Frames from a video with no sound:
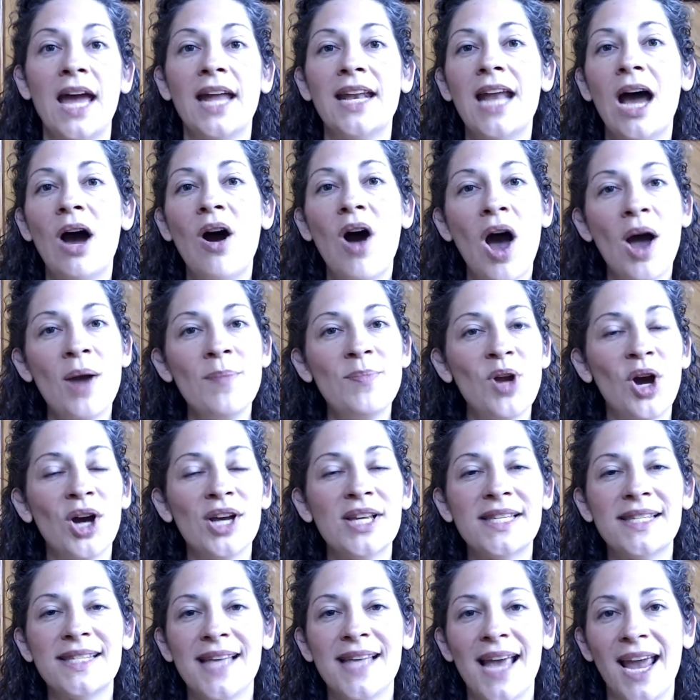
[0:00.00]
Now, I'm
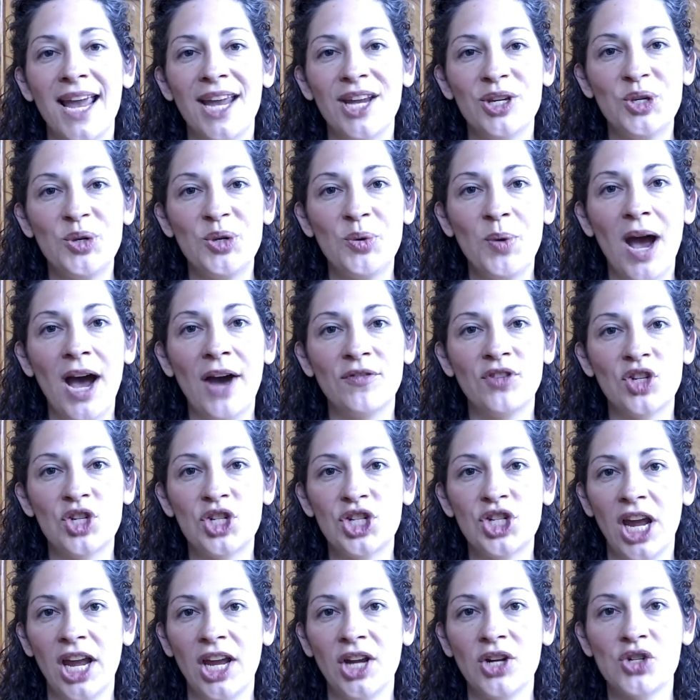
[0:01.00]
not saying you have to
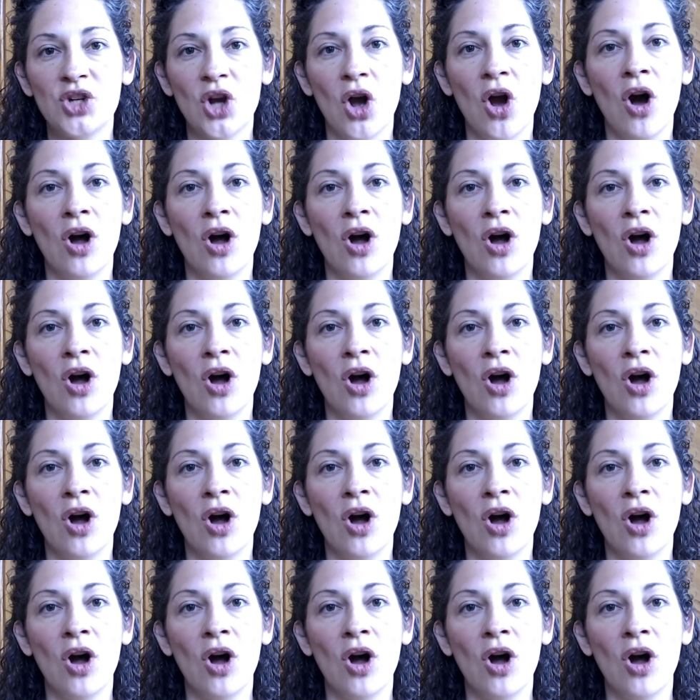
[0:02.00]
change